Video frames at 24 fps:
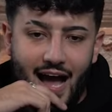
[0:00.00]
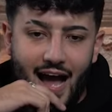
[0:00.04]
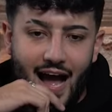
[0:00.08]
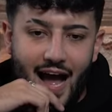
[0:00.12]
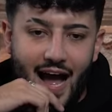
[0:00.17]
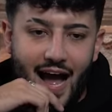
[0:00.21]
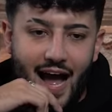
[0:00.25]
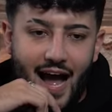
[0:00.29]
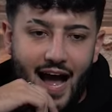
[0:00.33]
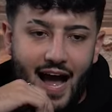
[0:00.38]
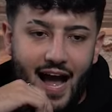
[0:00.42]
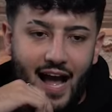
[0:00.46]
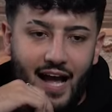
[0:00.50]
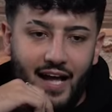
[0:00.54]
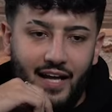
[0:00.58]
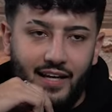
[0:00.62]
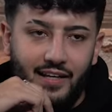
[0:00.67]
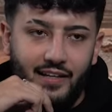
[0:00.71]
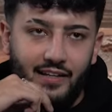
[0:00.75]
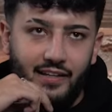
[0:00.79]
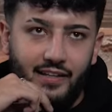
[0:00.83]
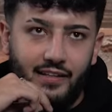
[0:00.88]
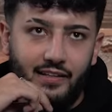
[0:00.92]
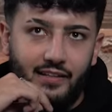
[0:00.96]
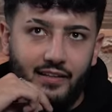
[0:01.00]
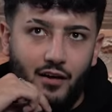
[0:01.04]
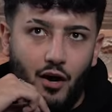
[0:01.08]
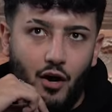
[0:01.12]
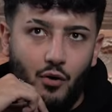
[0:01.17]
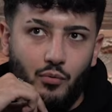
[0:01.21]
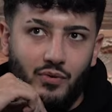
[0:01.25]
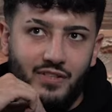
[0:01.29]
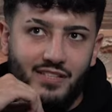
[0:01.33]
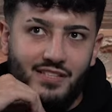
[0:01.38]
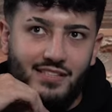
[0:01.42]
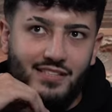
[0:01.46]
and I
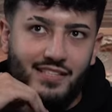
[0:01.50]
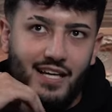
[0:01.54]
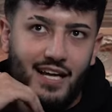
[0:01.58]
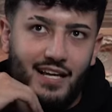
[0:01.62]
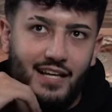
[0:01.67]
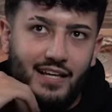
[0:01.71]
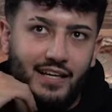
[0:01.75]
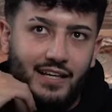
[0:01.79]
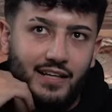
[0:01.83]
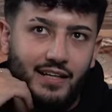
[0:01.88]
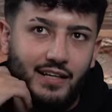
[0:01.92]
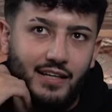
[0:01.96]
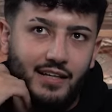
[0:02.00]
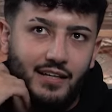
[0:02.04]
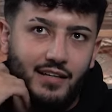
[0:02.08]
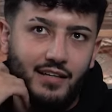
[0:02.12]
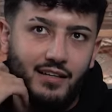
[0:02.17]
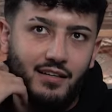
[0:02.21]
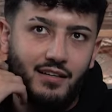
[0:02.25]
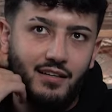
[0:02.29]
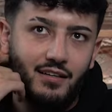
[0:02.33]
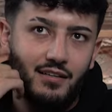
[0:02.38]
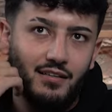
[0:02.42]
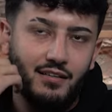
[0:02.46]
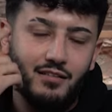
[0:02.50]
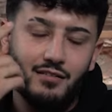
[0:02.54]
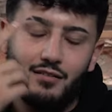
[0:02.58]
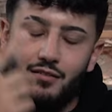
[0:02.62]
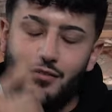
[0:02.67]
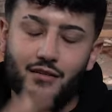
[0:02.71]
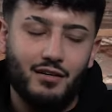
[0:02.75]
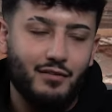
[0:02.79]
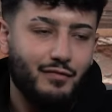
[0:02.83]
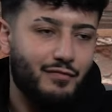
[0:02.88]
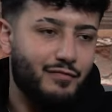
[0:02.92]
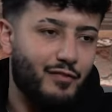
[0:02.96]
was selling
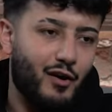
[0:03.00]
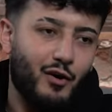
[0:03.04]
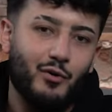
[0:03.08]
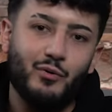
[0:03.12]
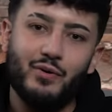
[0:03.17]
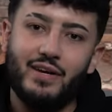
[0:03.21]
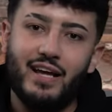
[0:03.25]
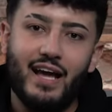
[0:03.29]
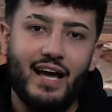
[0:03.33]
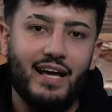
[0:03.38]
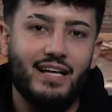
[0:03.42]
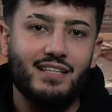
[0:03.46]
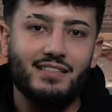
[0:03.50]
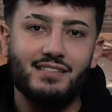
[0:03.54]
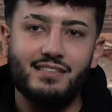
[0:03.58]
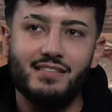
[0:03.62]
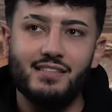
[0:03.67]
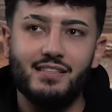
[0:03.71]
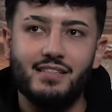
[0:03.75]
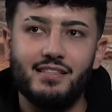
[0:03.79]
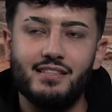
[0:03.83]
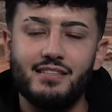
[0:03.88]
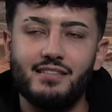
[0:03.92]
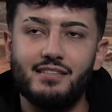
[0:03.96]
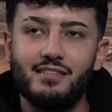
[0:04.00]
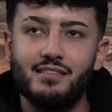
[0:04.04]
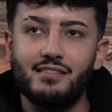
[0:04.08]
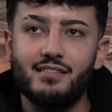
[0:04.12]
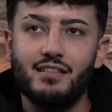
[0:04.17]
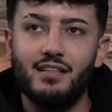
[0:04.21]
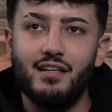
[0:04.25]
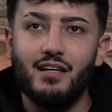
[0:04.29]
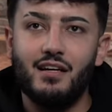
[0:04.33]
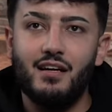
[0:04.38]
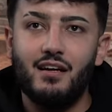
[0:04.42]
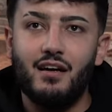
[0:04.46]
phone cases,
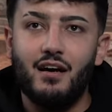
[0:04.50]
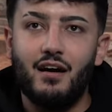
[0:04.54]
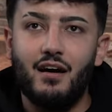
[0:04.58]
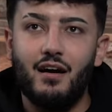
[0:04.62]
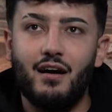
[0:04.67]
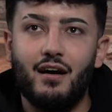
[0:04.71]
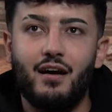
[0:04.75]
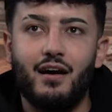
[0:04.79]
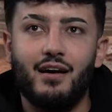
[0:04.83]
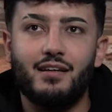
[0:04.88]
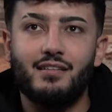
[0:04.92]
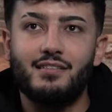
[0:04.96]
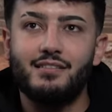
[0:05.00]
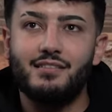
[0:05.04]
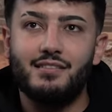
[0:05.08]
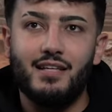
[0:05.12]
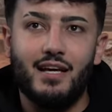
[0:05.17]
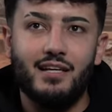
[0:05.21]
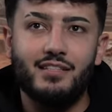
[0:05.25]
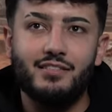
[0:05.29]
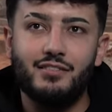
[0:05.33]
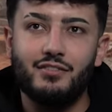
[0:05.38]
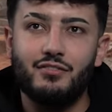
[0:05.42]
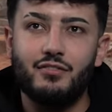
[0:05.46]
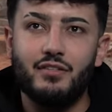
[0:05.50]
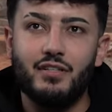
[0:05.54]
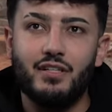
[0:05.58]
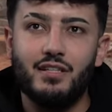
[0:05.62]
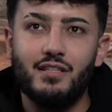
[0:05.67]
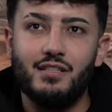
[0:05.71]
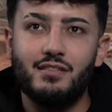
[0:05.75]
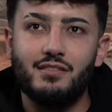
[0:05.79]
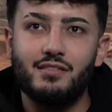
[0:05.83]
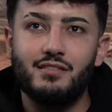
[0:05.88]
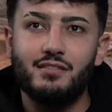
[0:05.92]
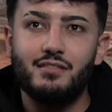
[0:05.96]
uh,
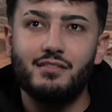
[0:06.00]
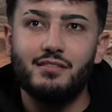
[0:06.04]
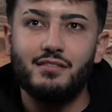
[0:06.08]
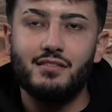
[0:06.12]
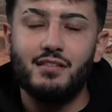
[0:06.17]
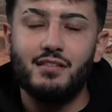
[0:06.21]
accessories,